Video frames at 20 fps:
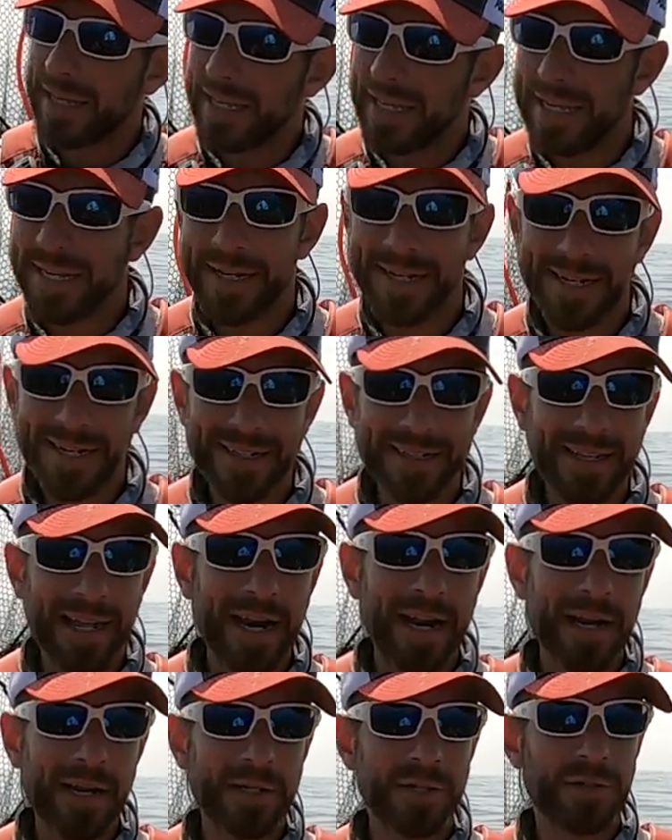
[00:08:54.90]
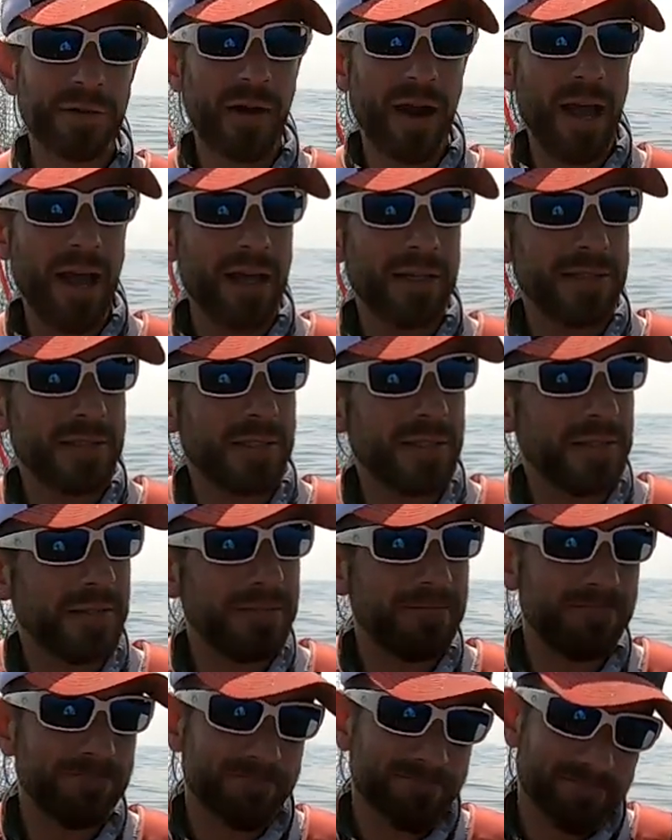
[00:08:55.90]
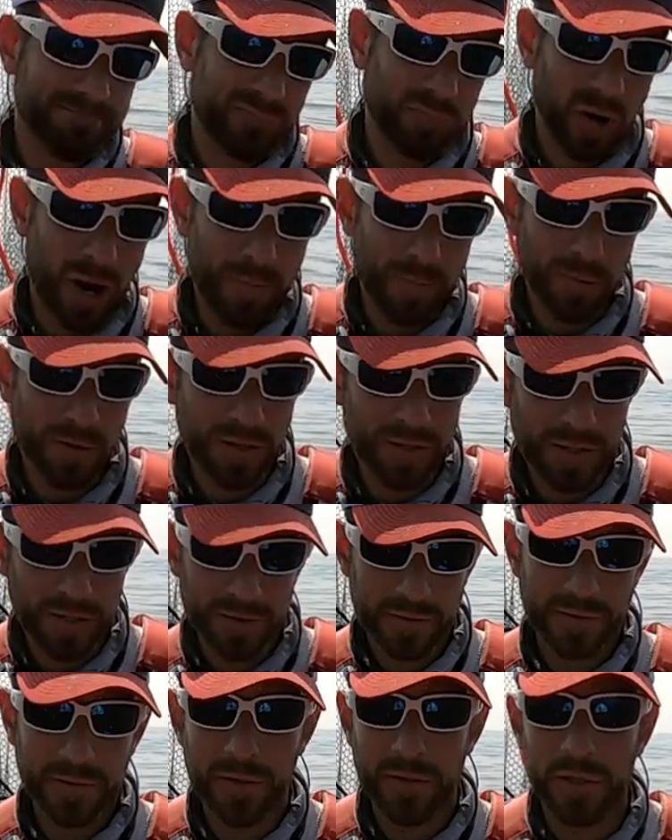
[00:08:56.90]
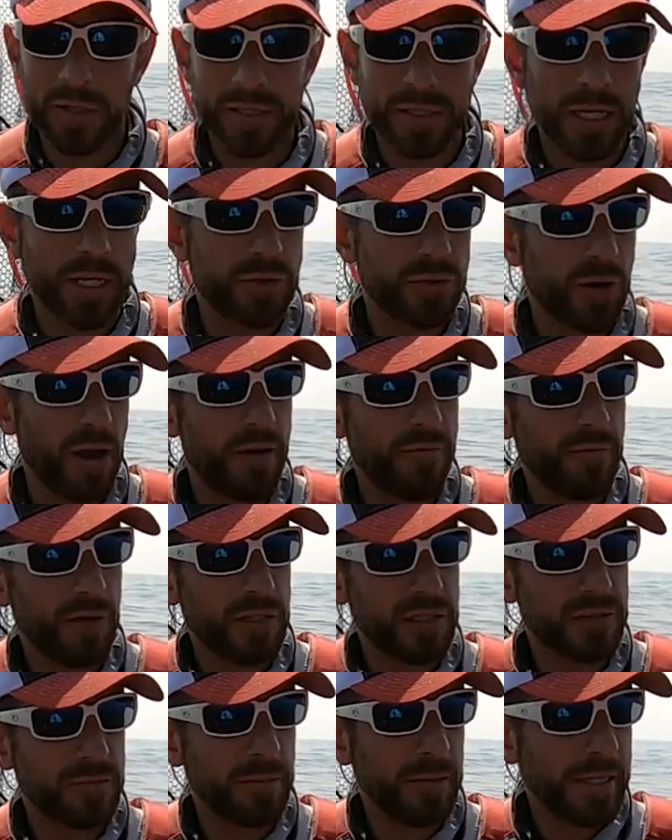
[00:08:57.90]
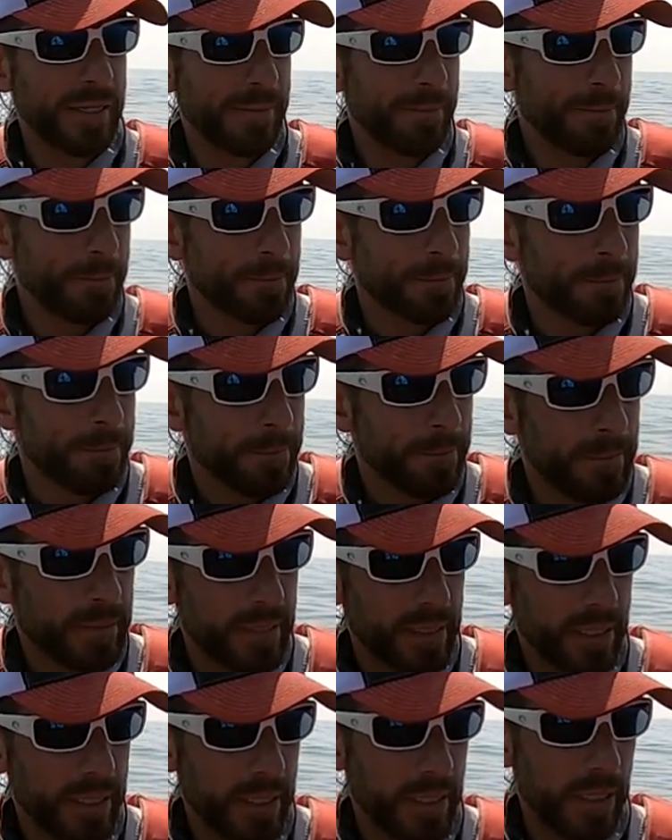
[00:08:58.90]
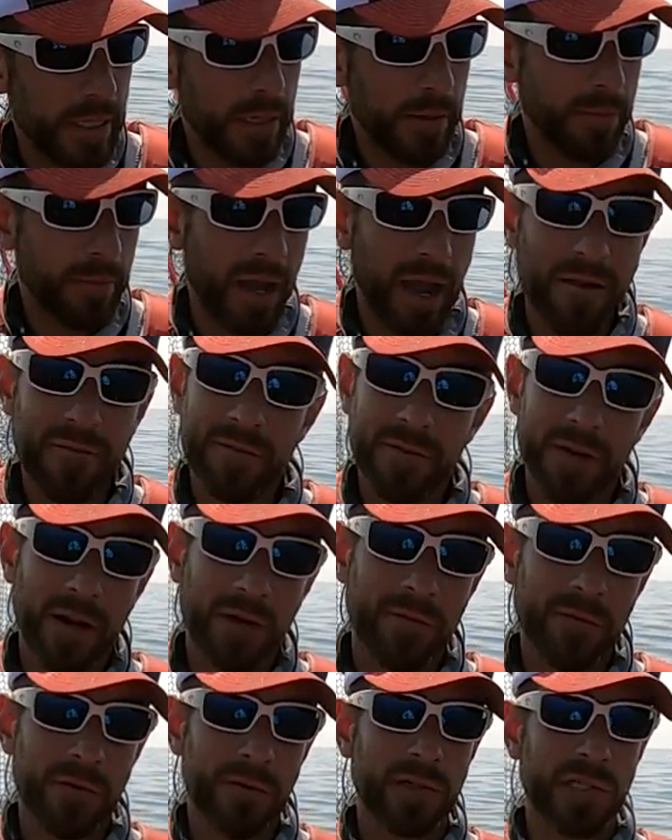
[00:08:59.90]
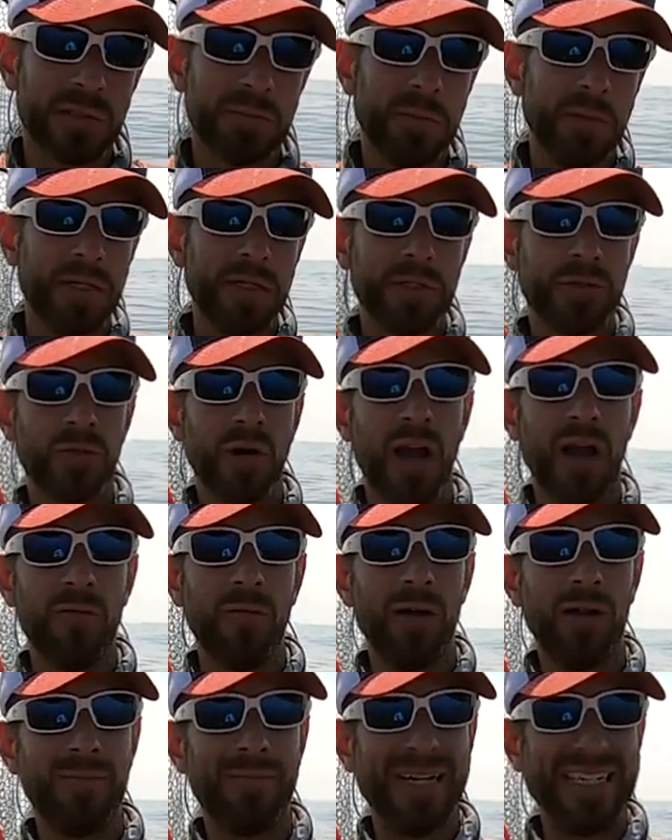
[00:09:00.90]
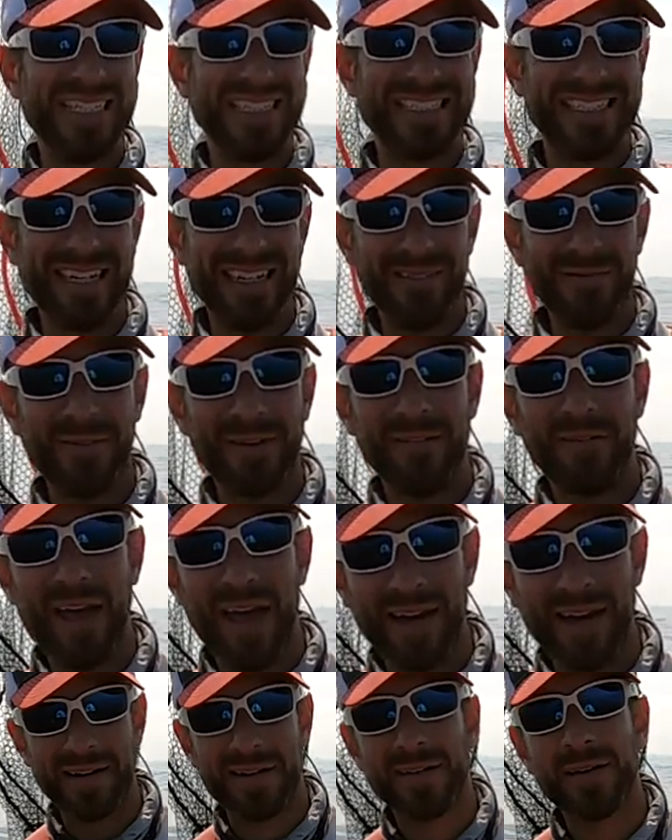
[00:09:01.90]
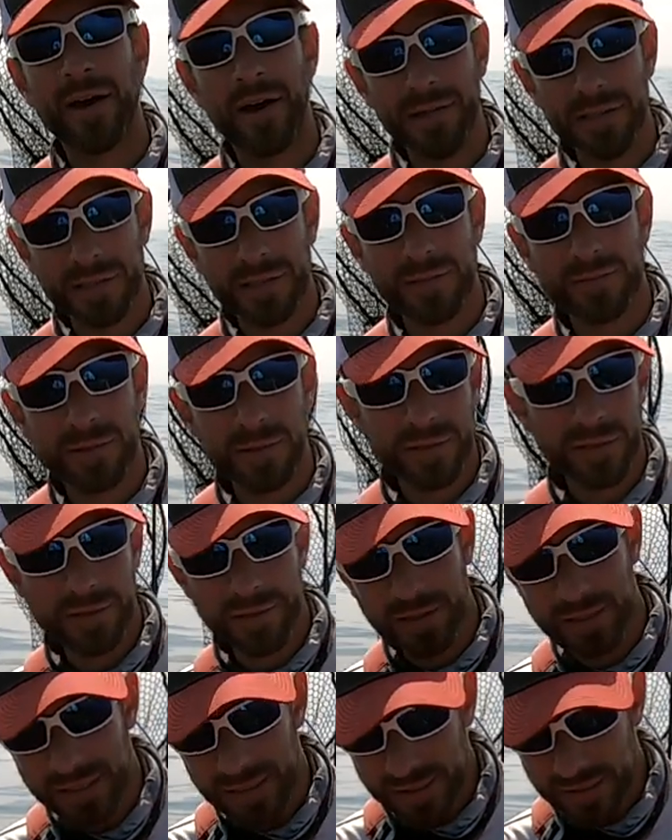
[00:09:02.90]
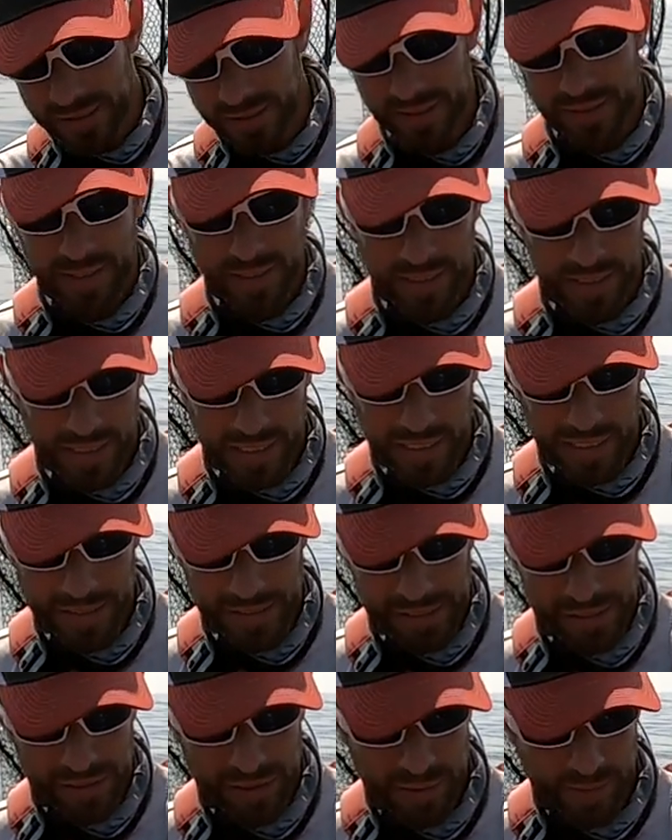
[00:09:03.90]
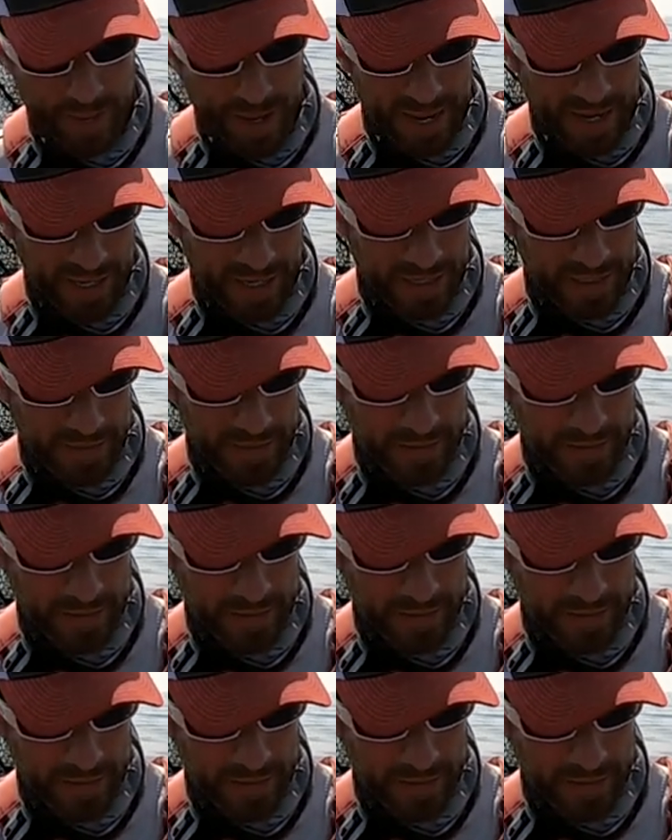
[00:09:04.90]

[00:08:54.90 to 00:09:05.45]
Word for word: heat didn't let it contrast and properly and cause that drywall split. Um, I've never split a drywall myself. I've a customer do it uh, years back,